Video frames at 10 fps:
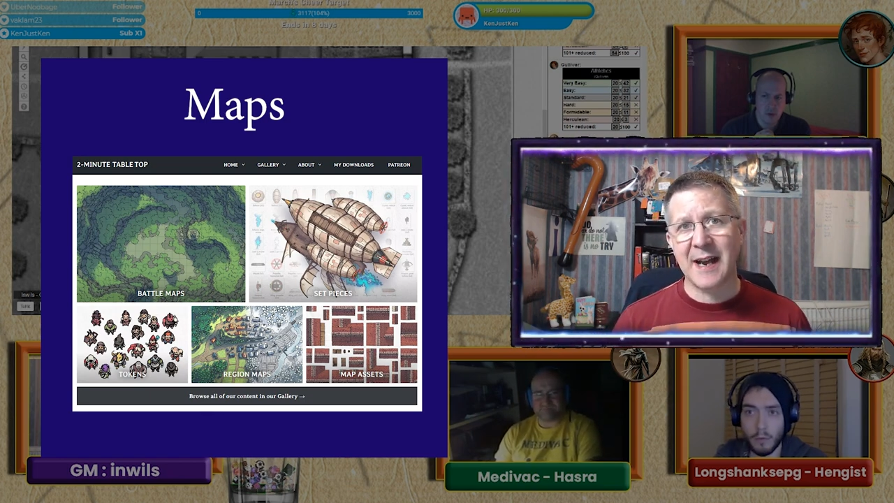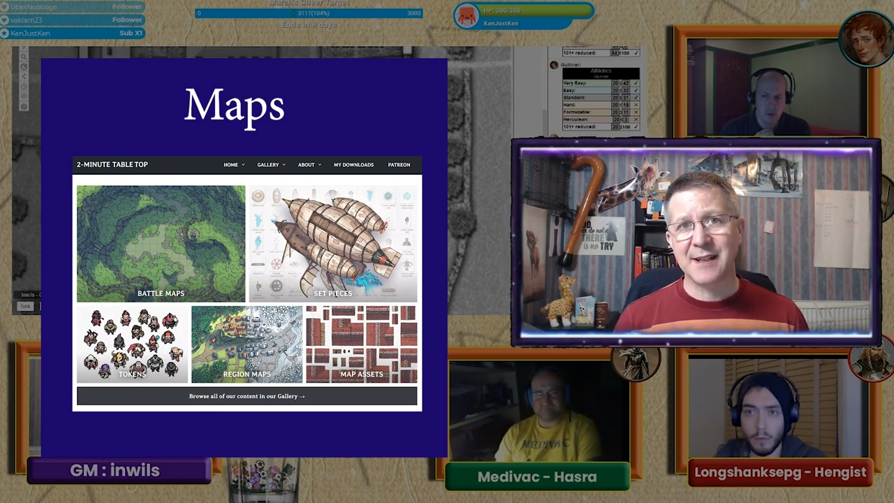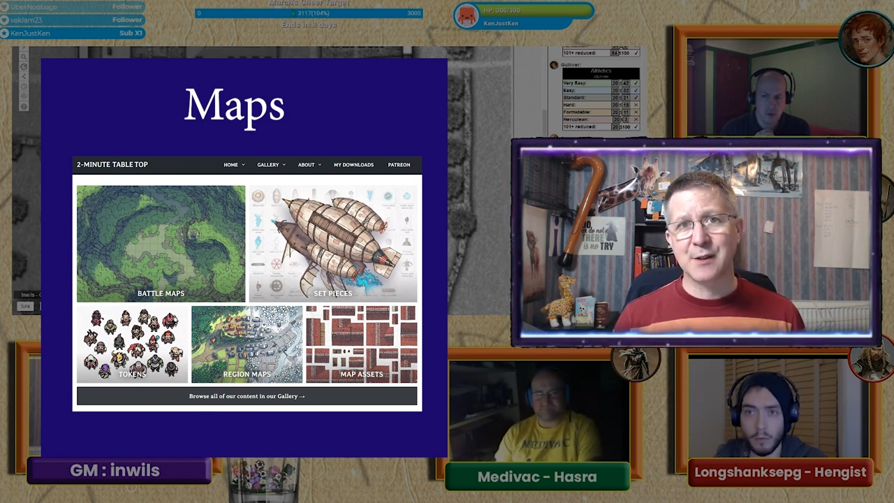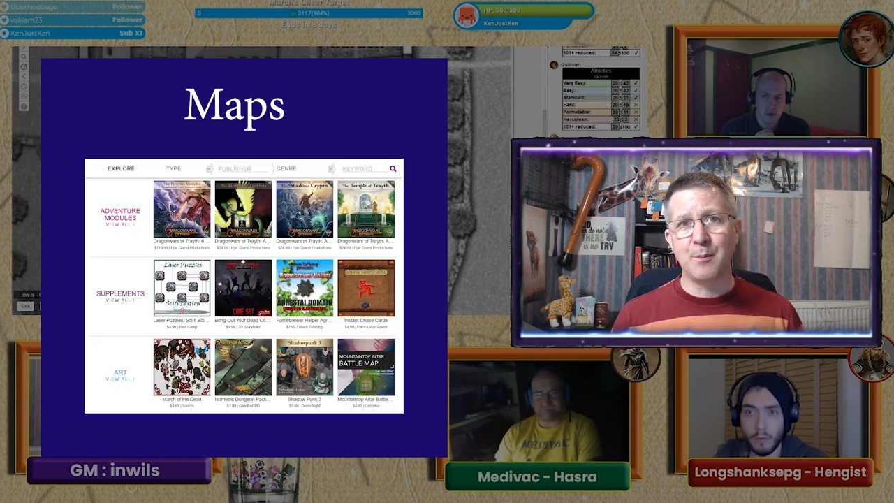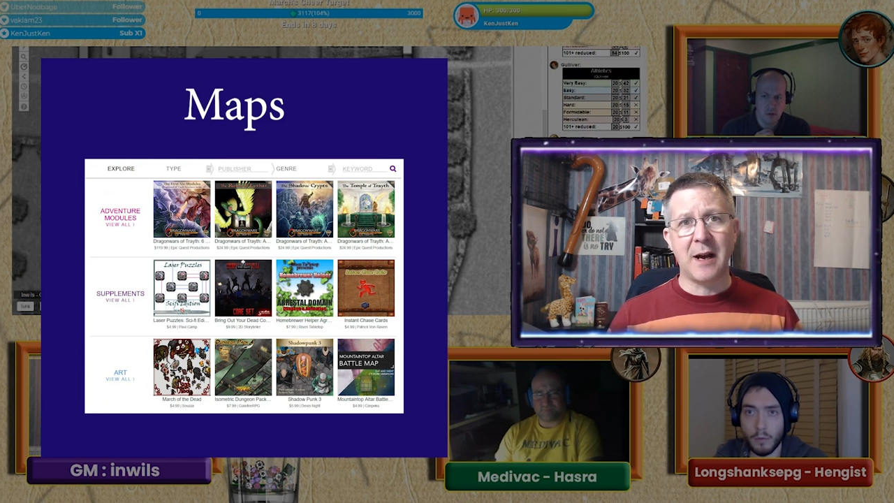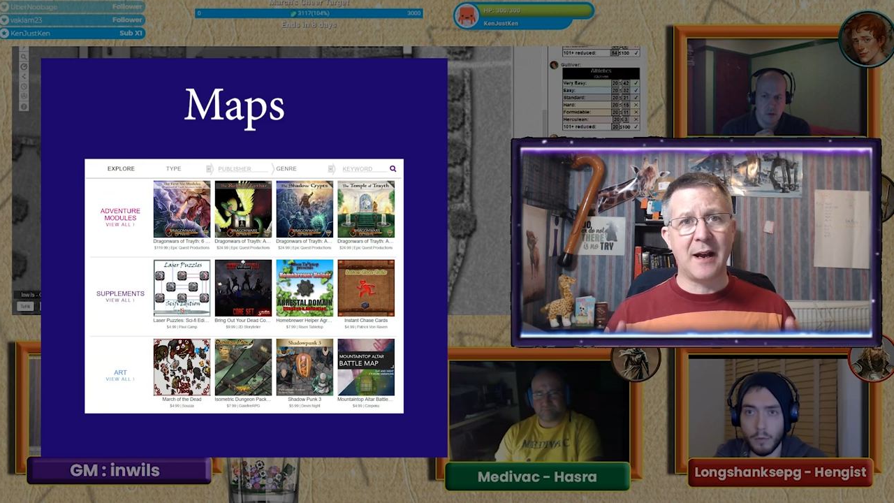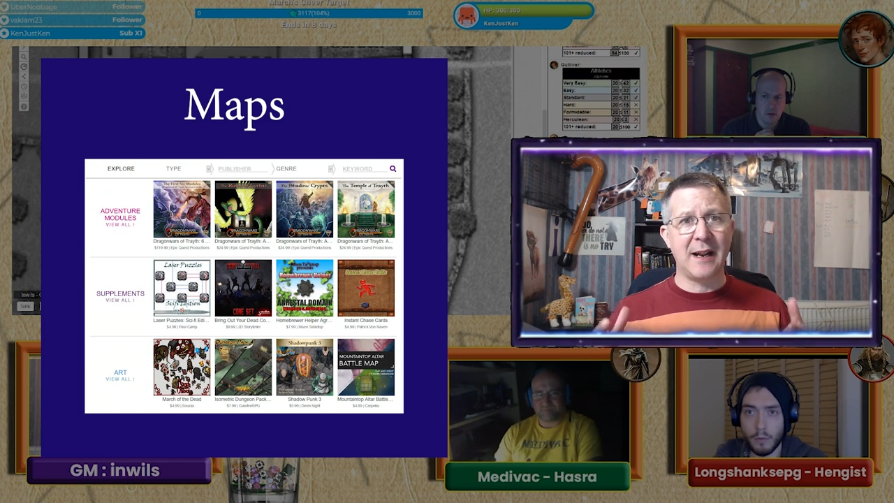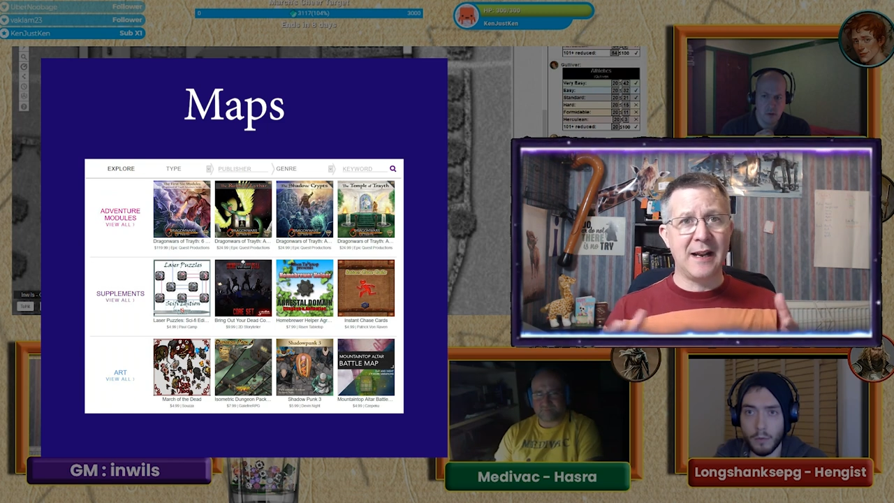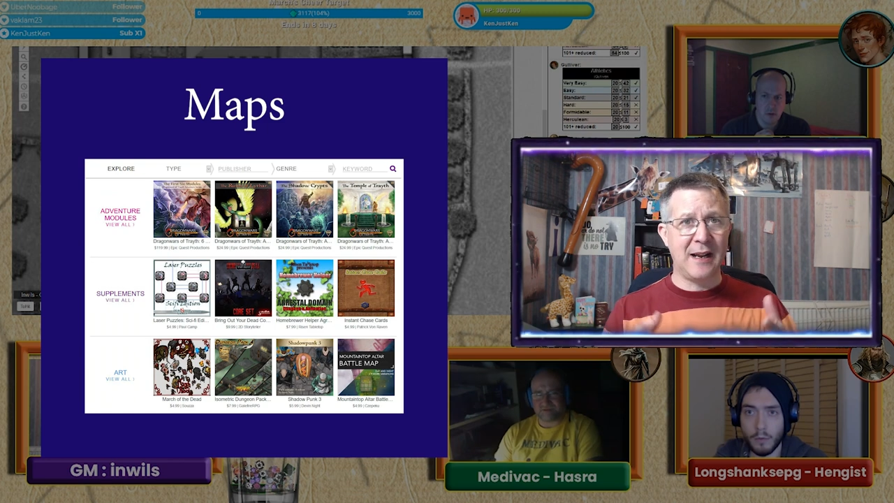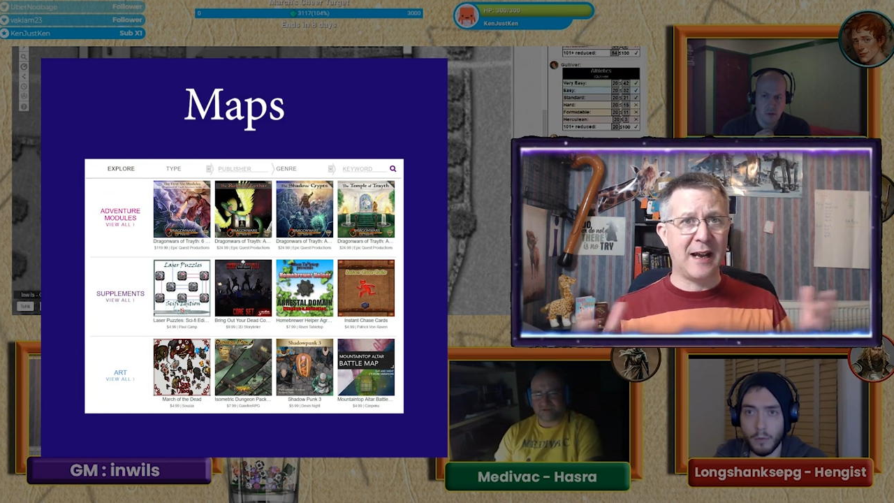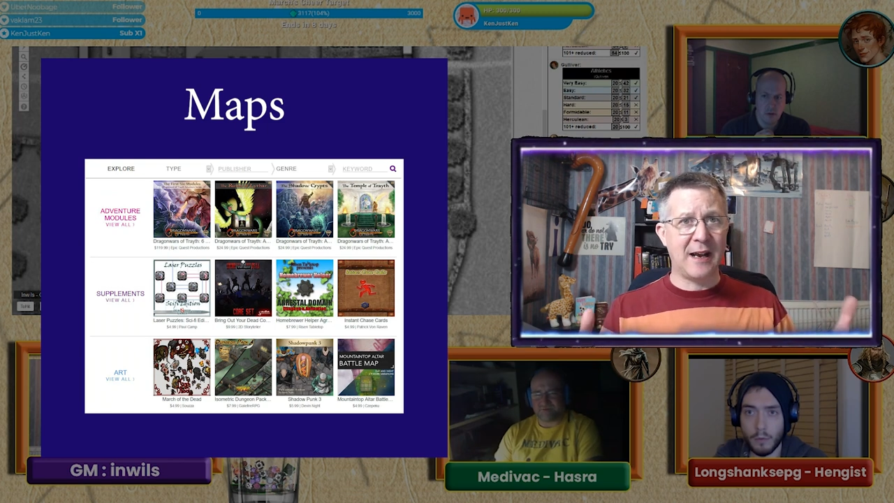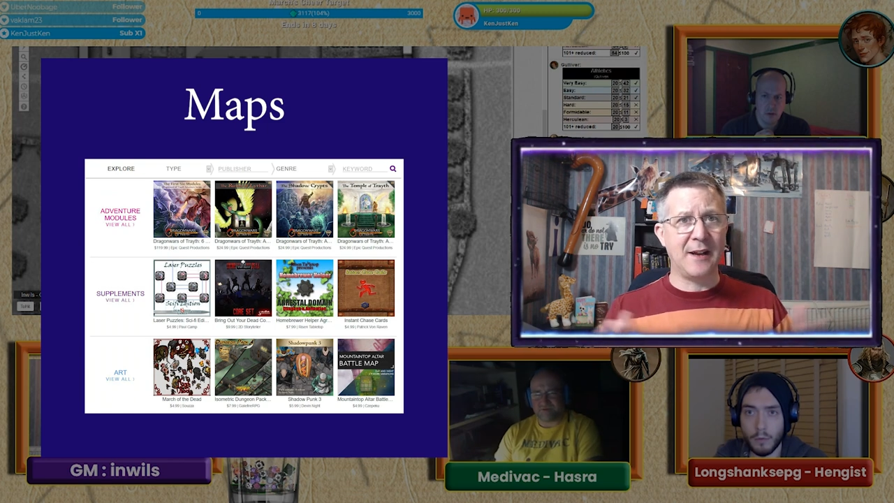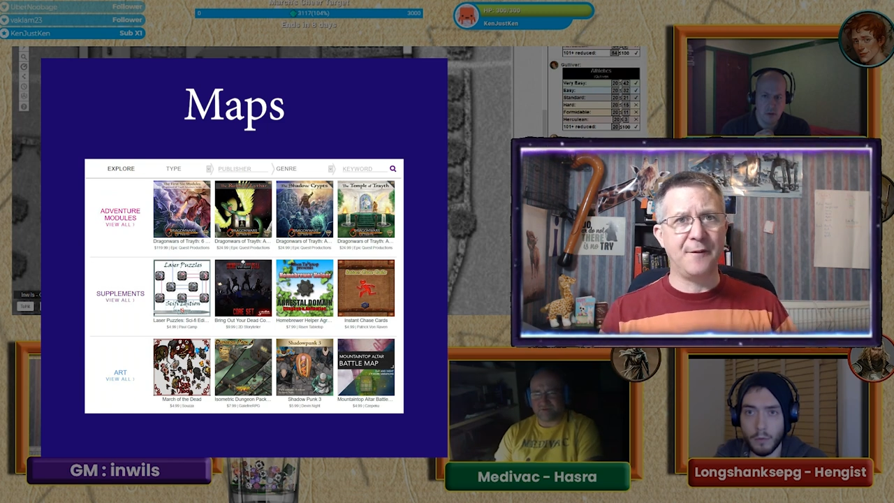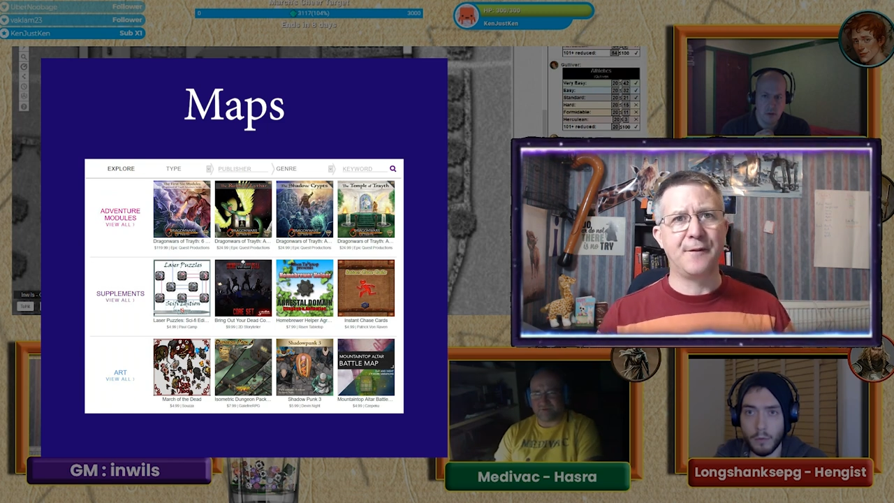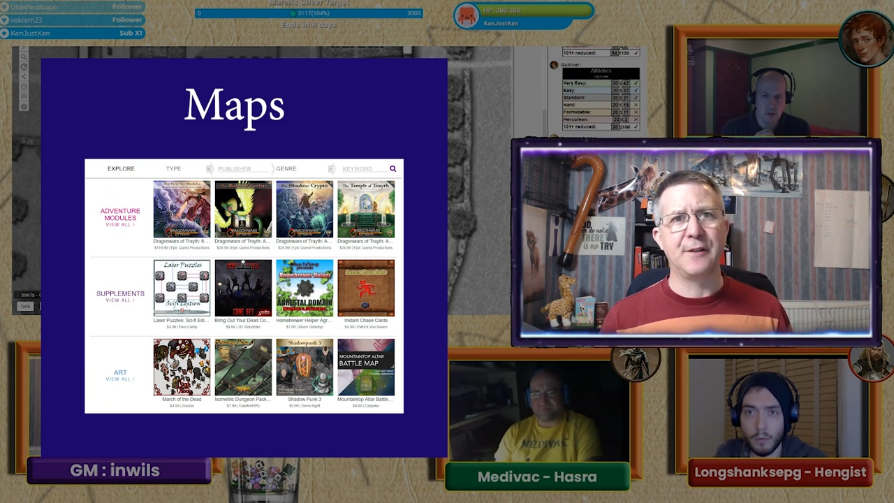as my live